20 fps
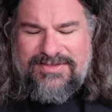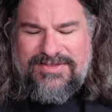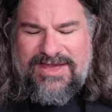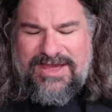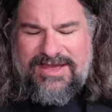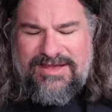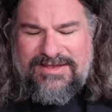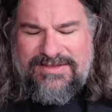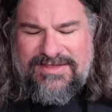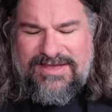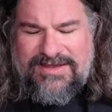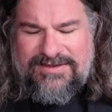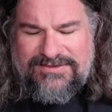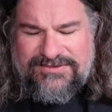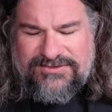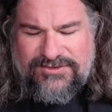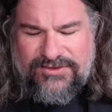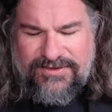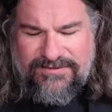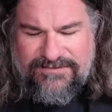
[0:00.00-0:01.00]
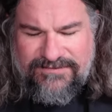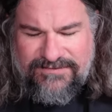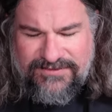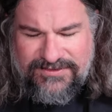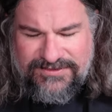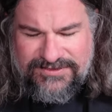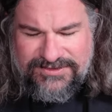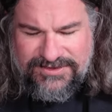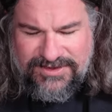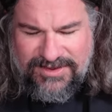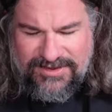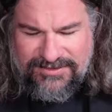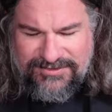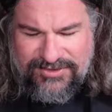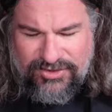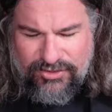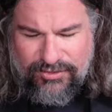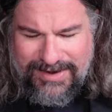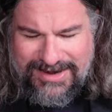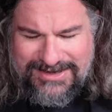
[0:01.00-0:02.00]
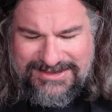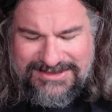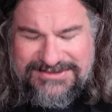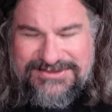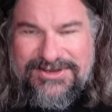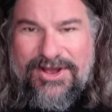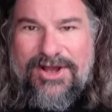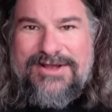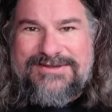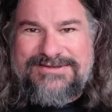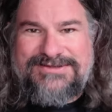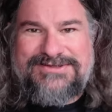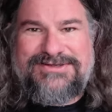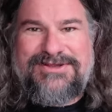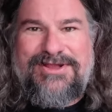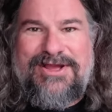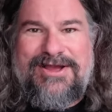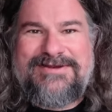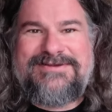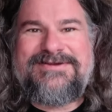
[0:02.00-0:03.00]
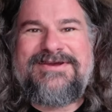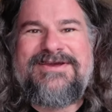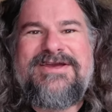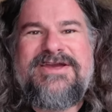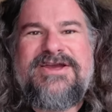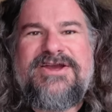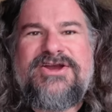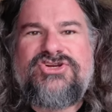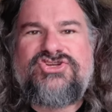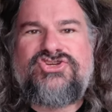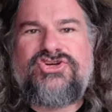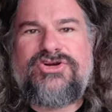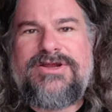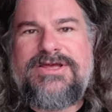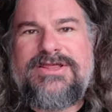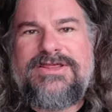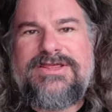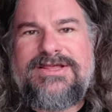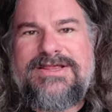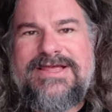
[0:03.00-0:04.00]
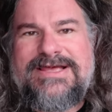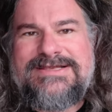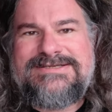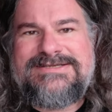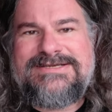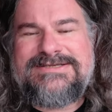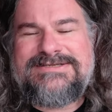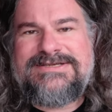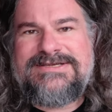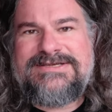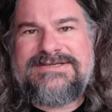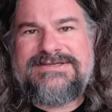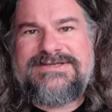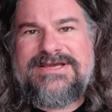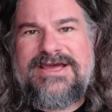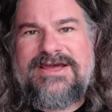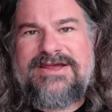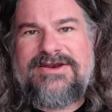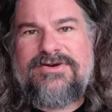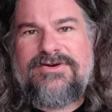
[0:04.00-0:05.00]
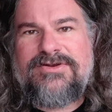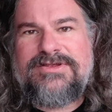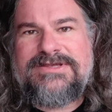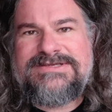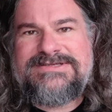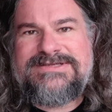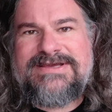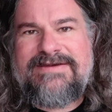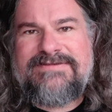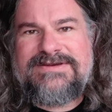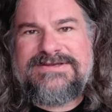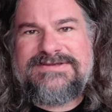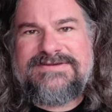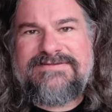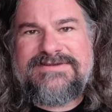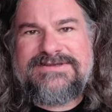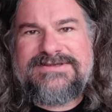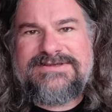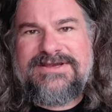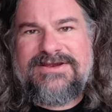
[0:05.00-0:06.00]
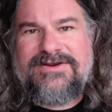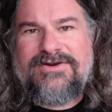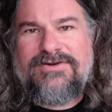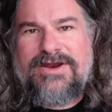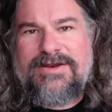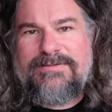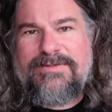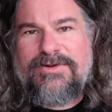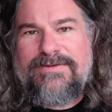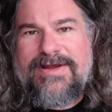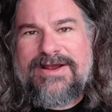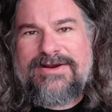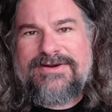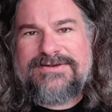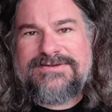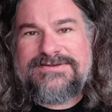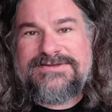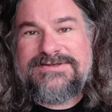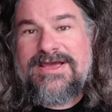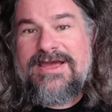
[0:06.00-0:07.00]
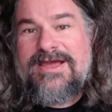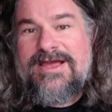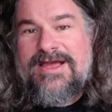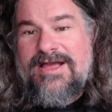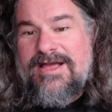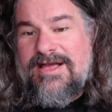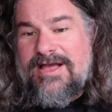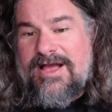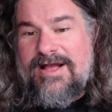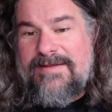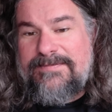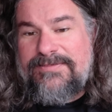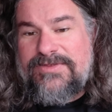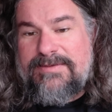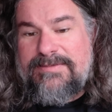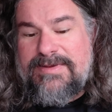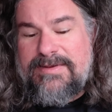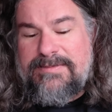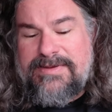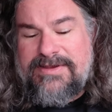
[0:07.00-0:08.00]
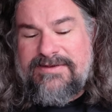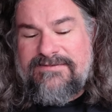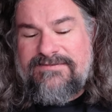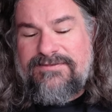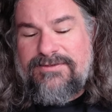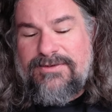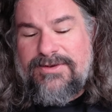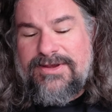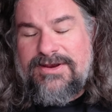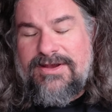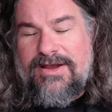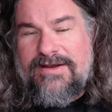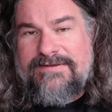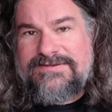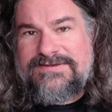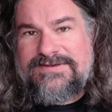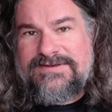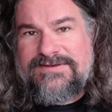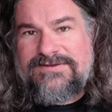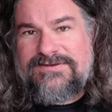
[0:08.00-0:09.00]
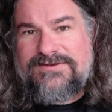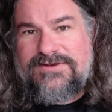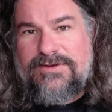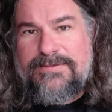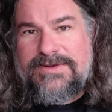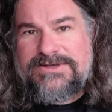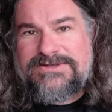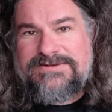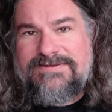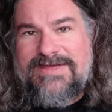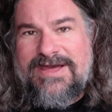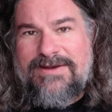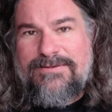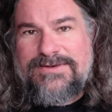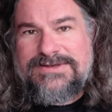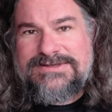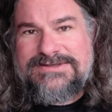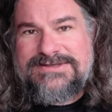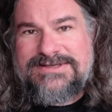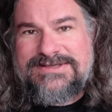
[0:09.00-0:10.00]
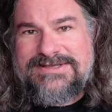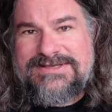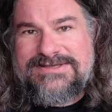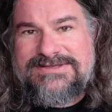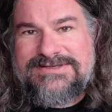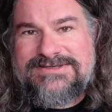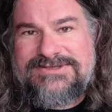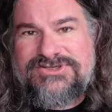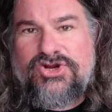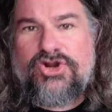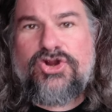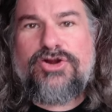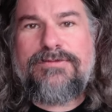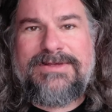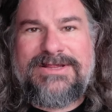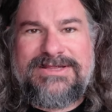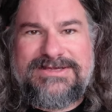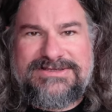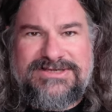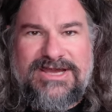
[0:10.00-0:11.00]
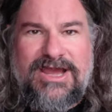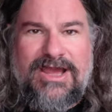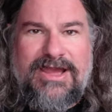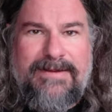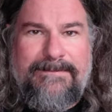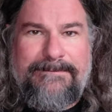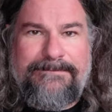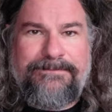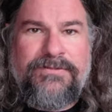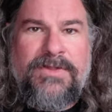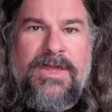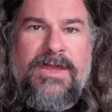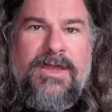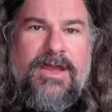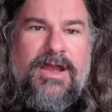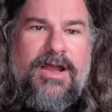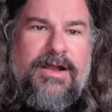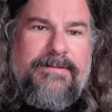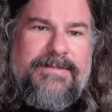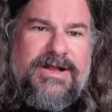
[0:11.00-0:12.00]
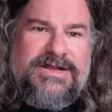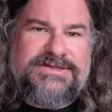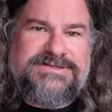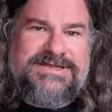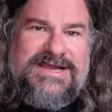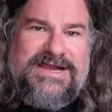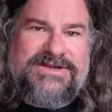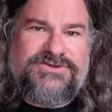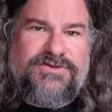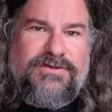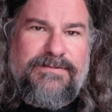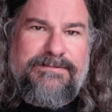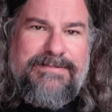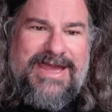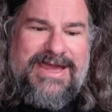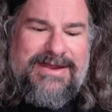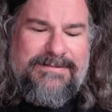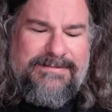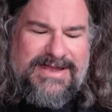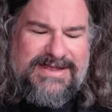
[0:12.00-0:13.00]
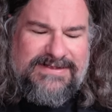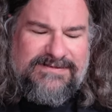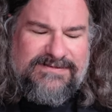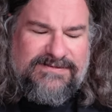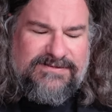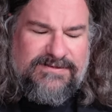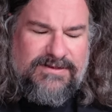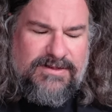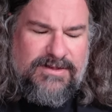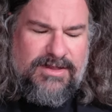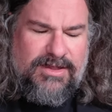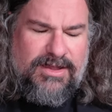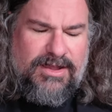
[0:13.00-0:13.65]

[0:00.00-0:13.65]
they sort of created this onslaught during the late 60s and early 70s of these incredible records done by Pink Floyd. Obviously, so much of that was this turbulent time amongst the actual bandmates,